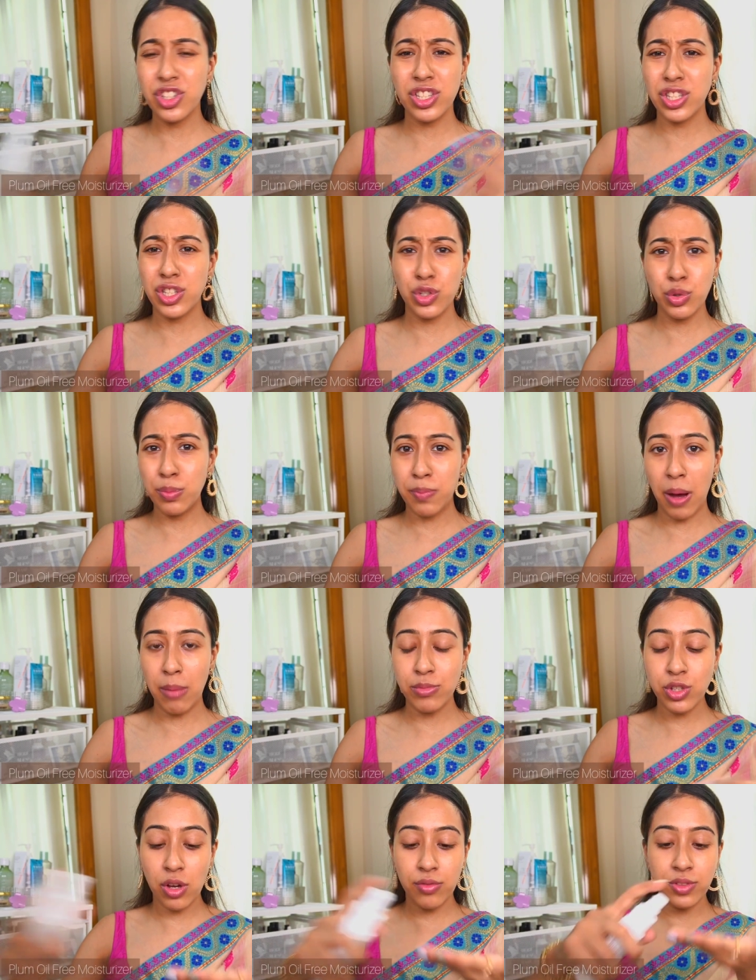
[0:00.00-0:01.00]
just 2
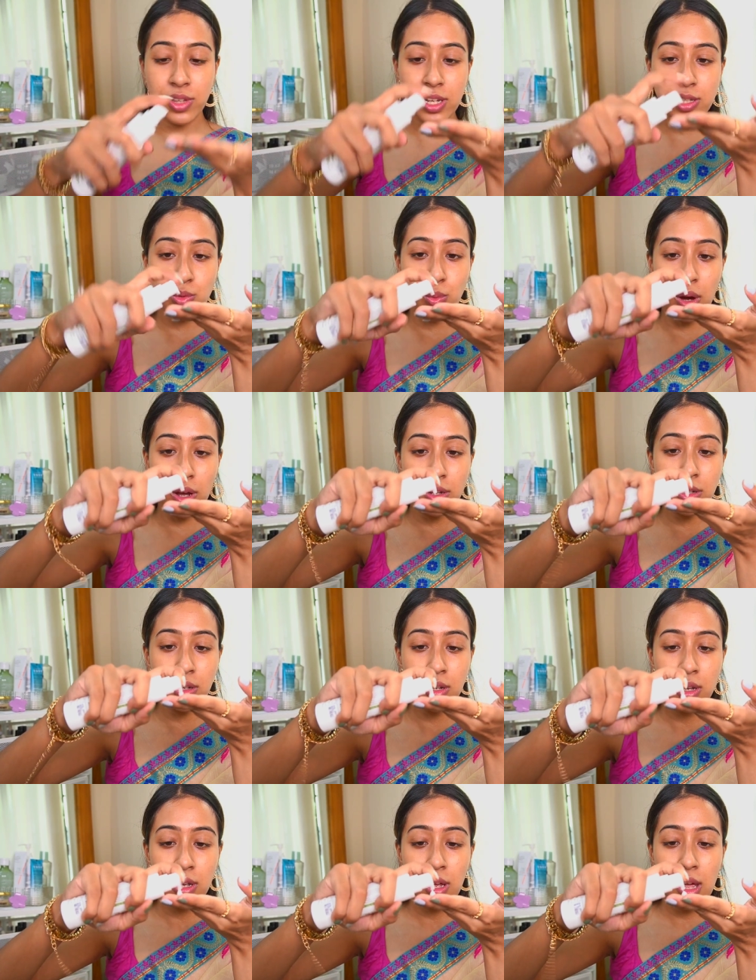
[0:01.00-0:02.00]
pumps of this one,
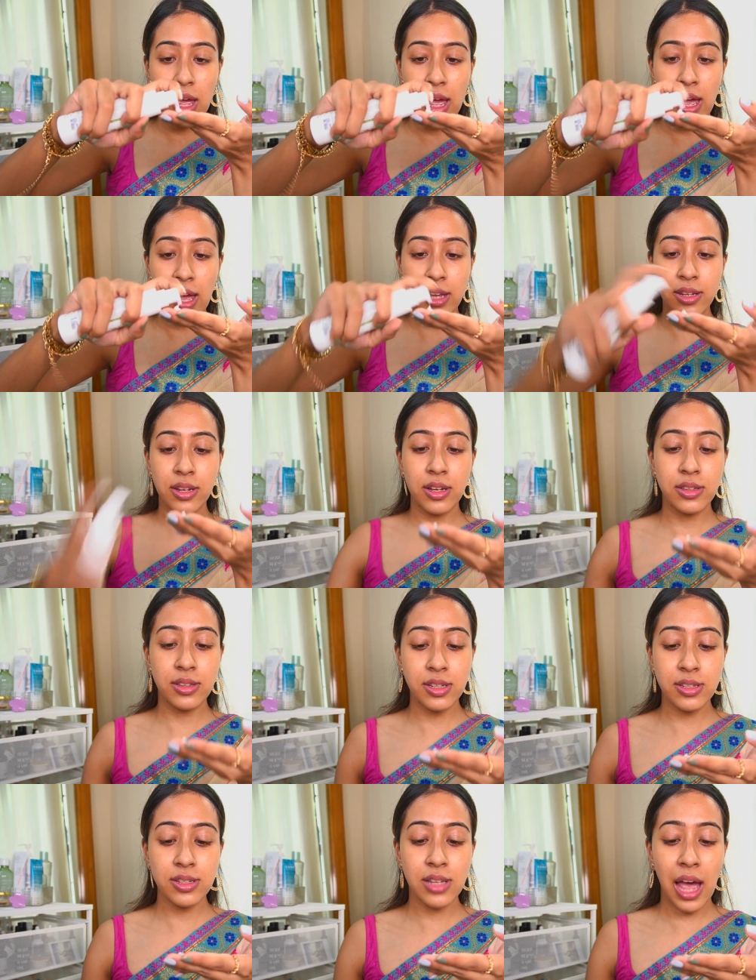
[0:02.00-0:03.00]
and
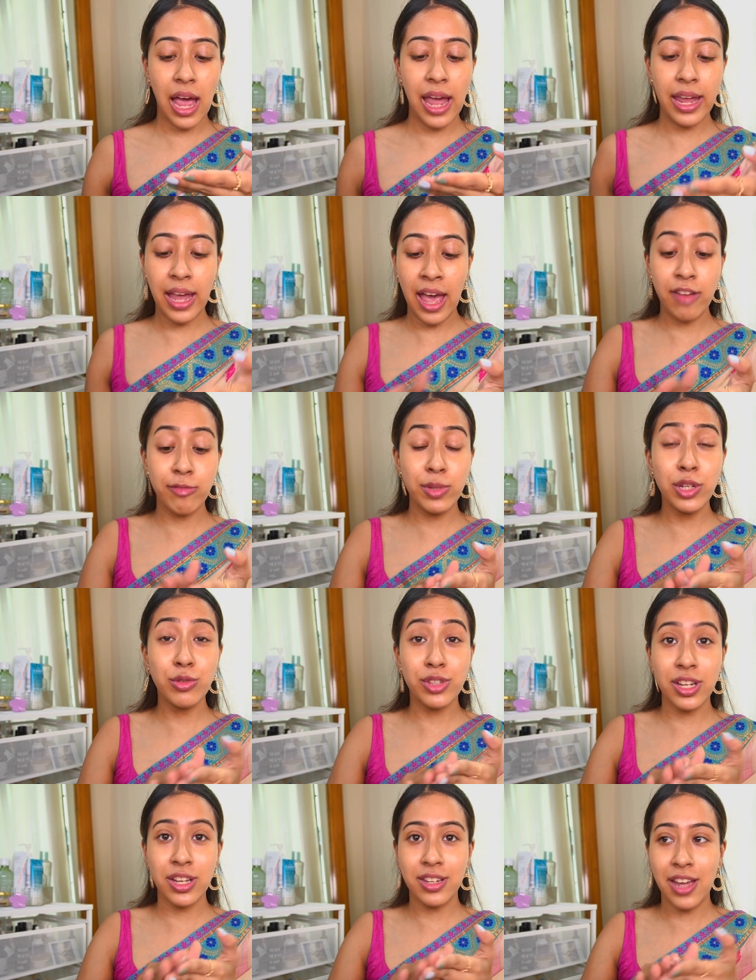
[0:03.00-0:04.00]
this I have been
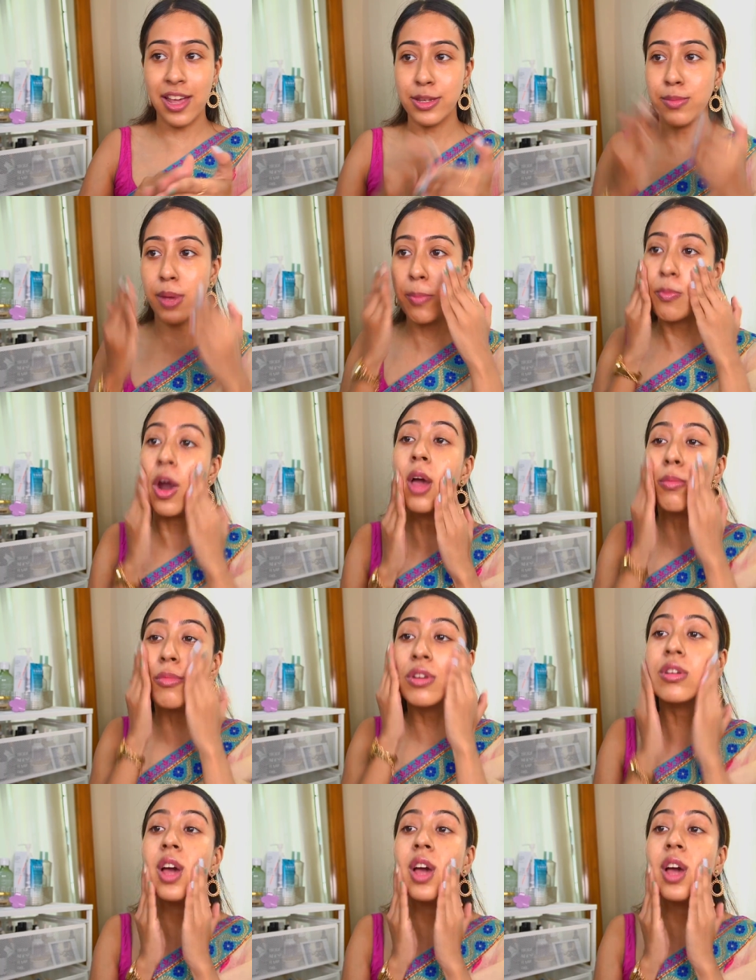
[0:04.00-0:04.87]
using it as my primer,